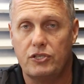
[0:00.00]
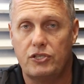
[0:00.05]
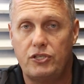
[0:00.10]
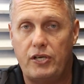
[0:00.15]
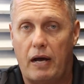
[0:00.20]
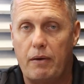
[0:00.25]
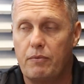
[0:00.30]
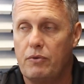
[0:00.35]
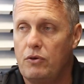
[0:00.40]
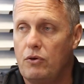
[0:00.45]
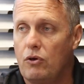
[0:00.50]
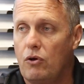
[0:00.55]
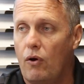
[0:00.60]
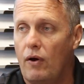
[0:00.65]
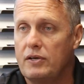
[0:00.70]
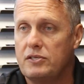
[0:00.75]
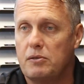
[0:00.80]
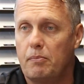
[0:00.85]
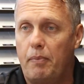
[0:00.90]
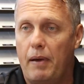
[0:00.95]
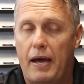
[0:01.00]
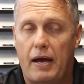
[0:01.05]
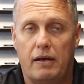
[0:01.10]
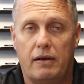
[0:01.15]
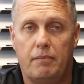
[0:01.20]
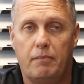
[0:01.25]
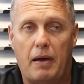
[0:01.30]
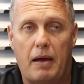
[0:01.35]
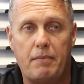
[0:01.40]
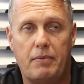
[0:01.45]
just chat with you guys
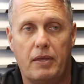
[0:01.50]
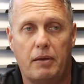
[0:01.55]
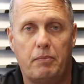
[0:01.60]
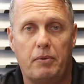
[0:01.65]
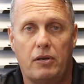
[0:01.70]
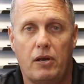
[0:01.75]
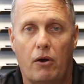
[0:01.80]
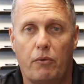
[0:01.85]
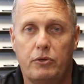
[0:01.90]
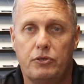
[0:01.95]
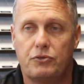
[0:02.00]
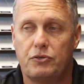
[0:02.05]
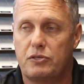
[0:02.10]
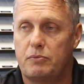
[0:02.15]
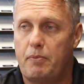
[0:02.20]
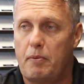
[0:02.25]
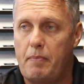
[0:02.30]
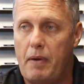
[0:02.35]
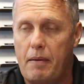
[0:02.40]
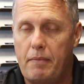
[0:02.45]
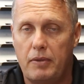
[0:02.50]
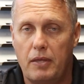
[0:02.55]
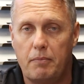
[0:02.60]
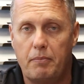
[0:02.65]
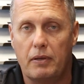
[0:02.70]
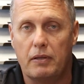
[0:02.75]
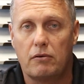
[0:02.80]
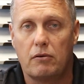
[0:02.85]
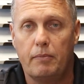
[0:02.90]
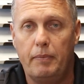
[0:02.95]
about and maybe there'd be no interest but maybe
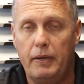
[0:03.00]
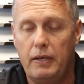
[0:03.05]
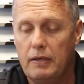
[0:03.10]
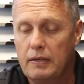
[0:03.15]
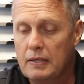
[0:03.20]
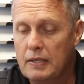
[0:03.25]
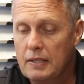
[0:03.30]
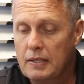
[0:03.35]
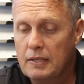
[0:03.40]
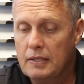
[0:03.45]
there'd be a little bit.